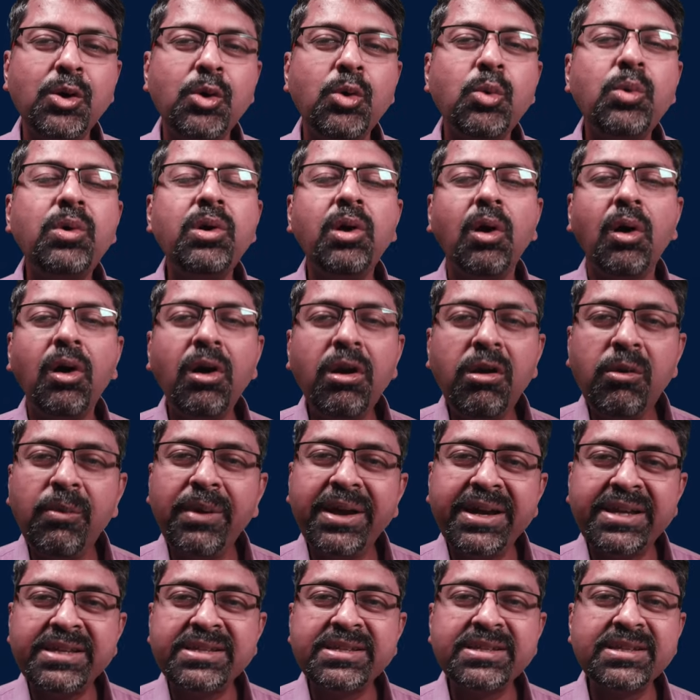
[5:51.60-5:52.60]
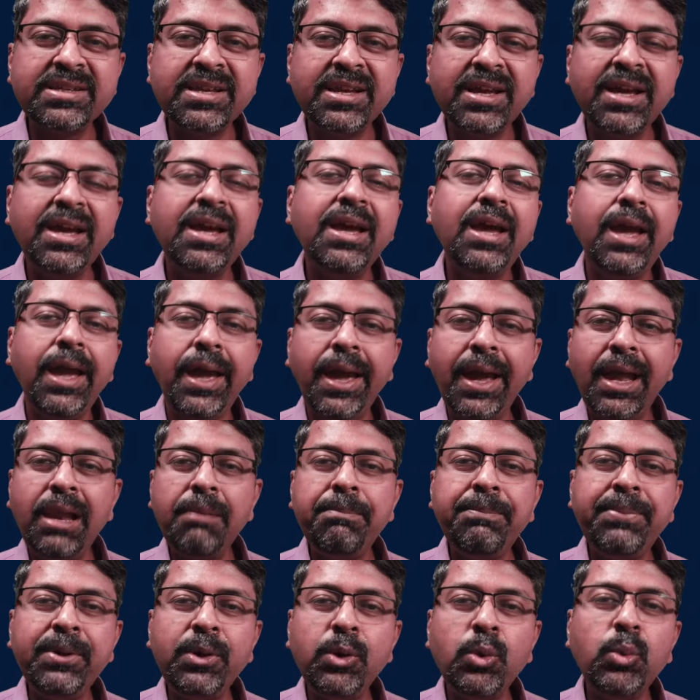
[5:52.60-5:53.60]
who would always
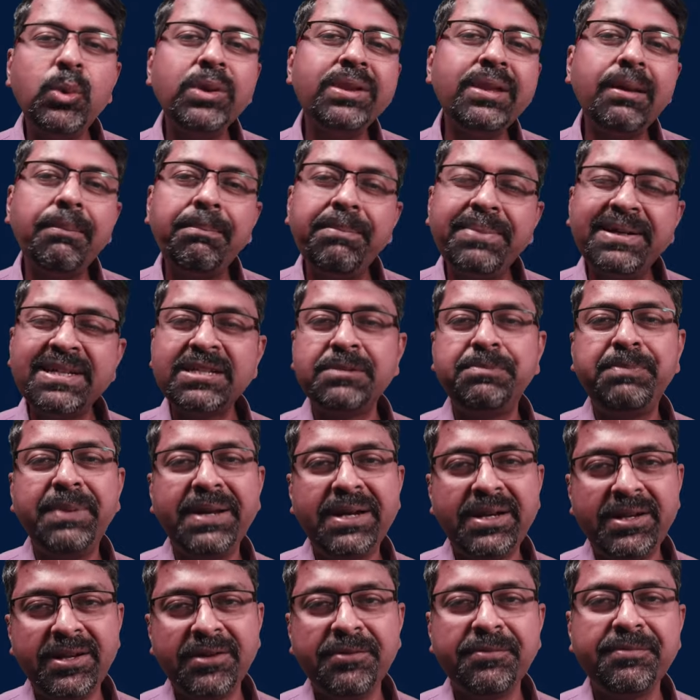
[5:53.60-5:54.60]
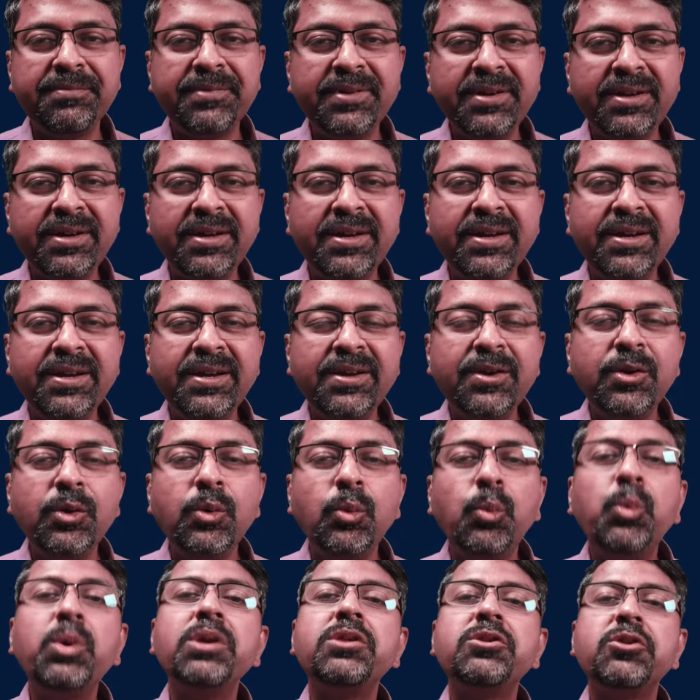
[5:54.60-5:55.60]
help you with the perspective
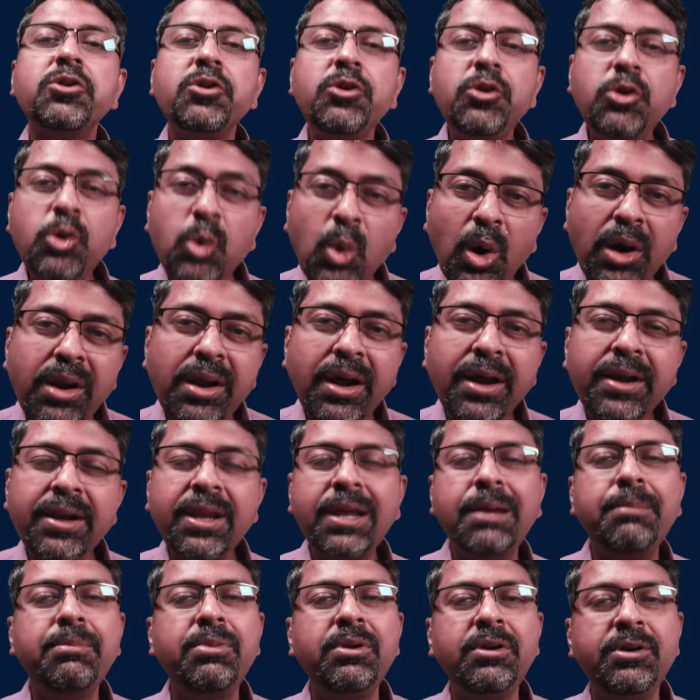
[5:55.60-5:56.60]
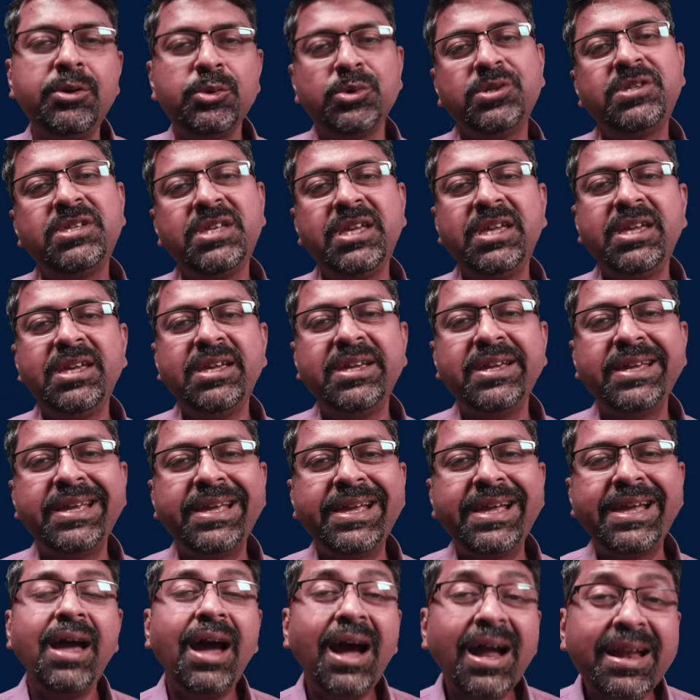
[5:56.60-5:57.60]
which you are unable to see
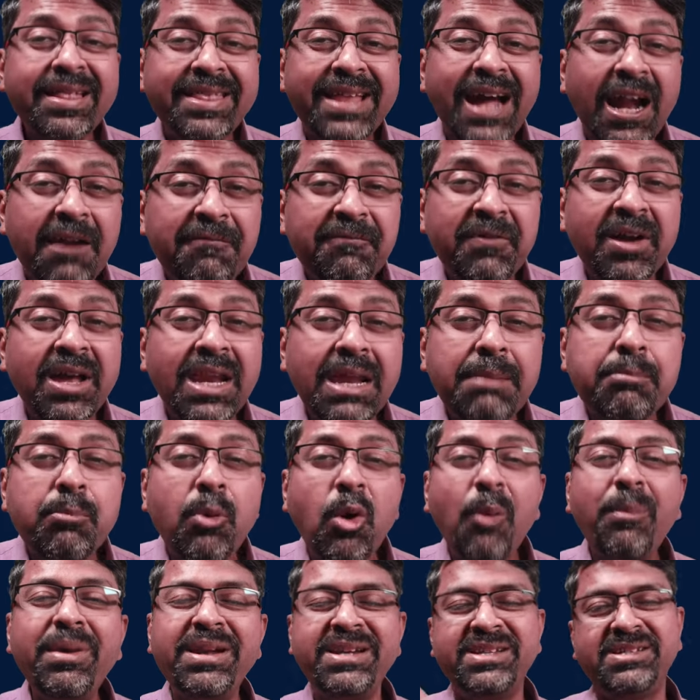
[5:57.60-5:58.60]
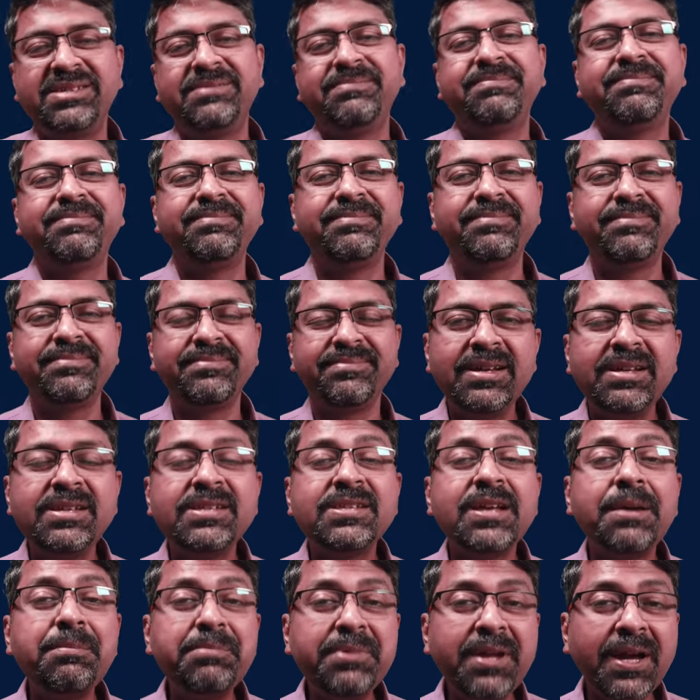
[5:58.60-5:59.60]
at that very moment.
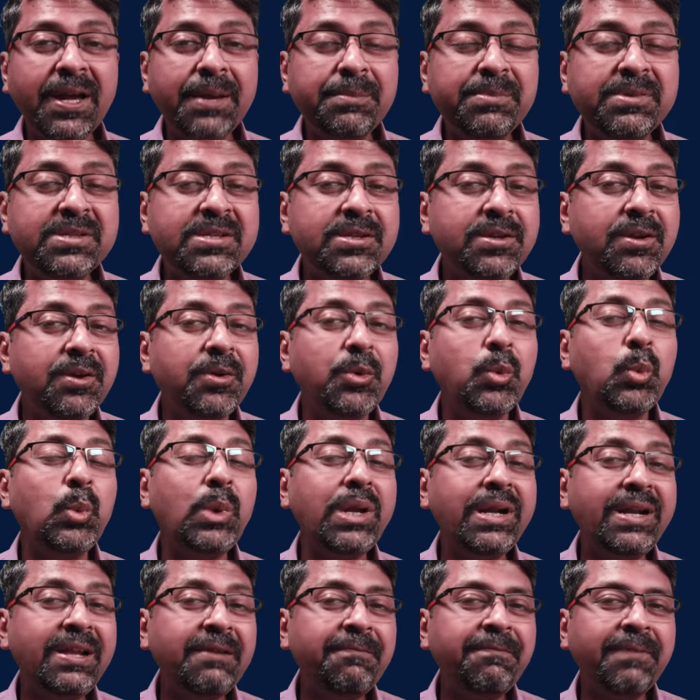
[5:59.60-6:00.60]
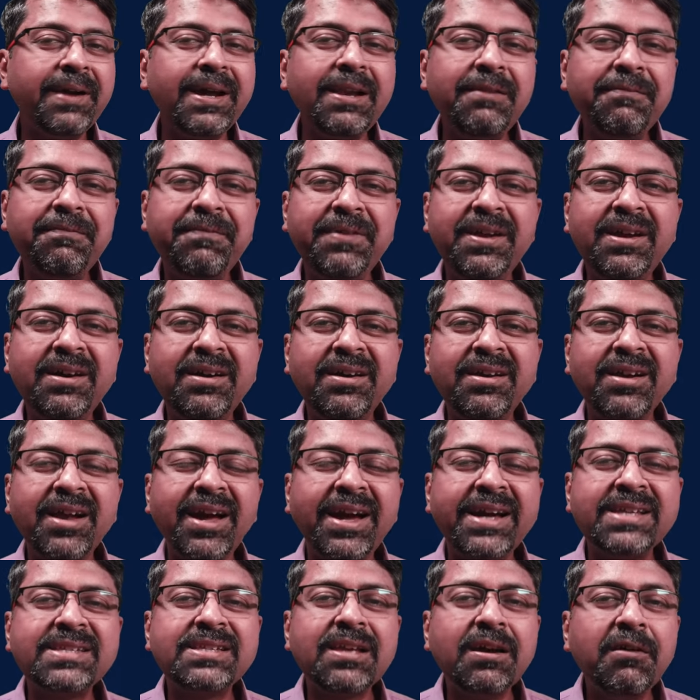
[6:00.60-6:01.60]
Sometimes we define fear
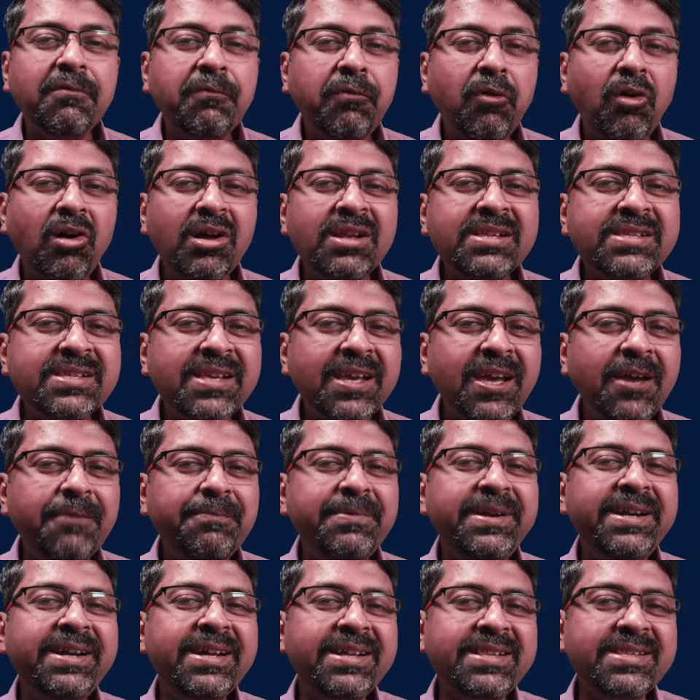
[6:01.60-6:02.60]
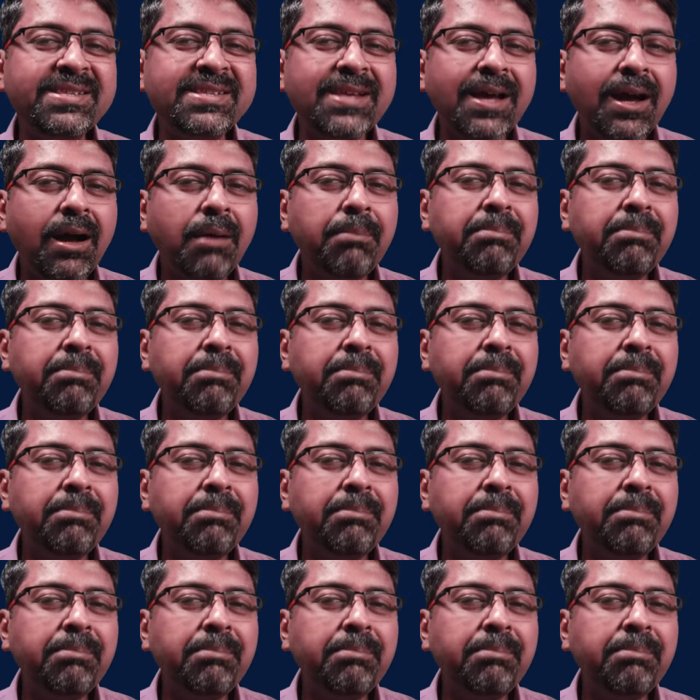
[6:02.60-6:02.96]
as false evidence